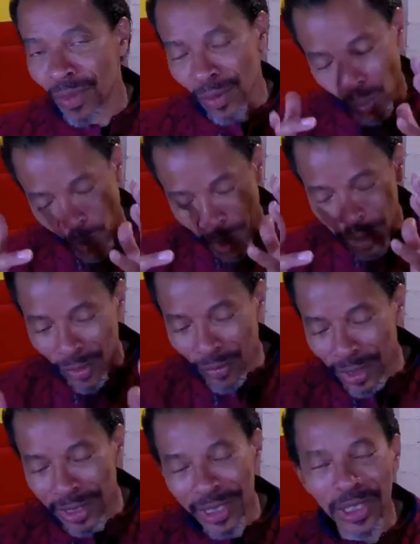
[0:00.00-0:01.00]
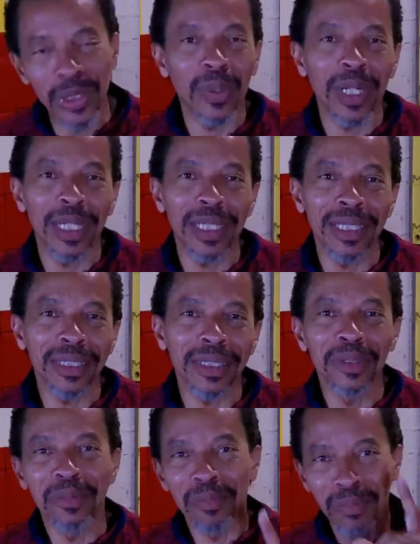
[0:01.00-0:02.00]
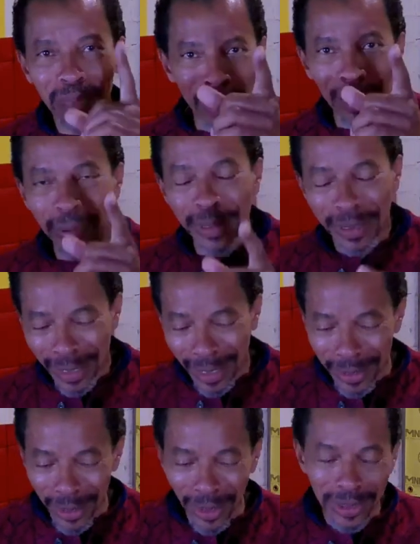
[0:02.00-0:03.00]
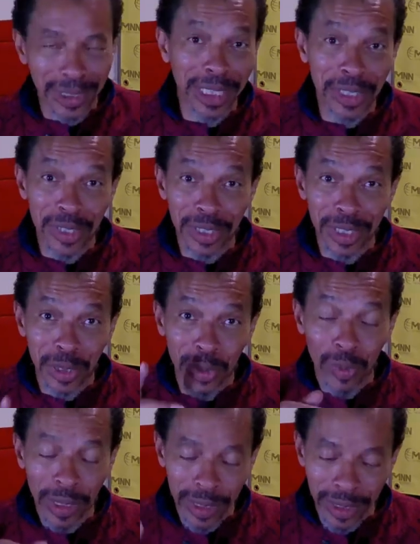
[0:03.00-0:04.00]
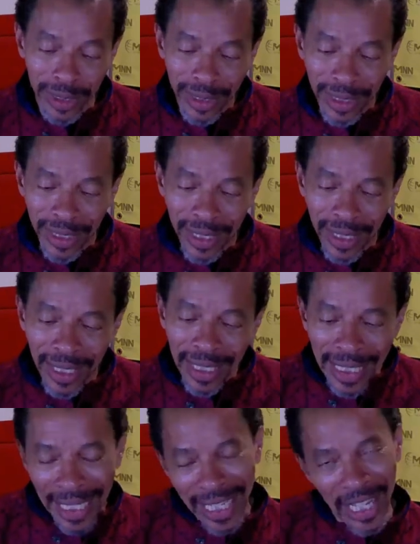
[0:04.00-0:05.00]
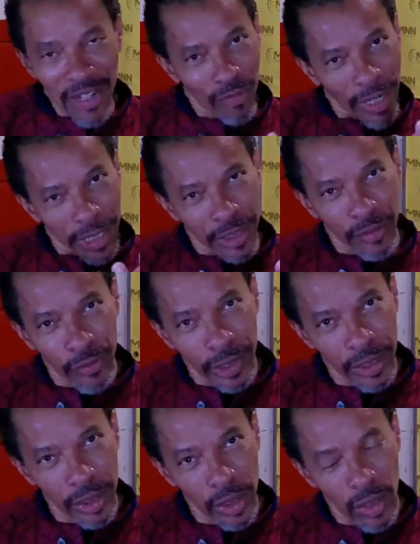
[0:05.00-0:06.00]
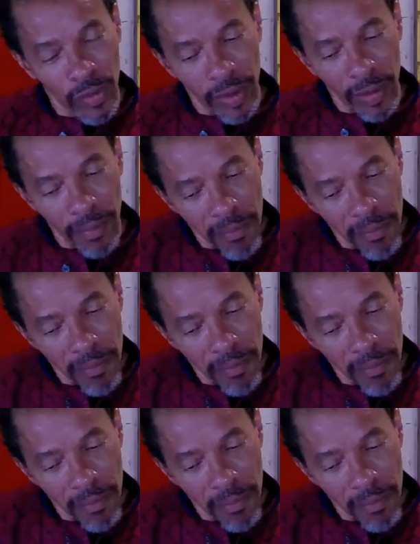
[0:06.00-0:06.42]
watch out for the DUIs, public intoxication, get you arrested. Invite your friends over,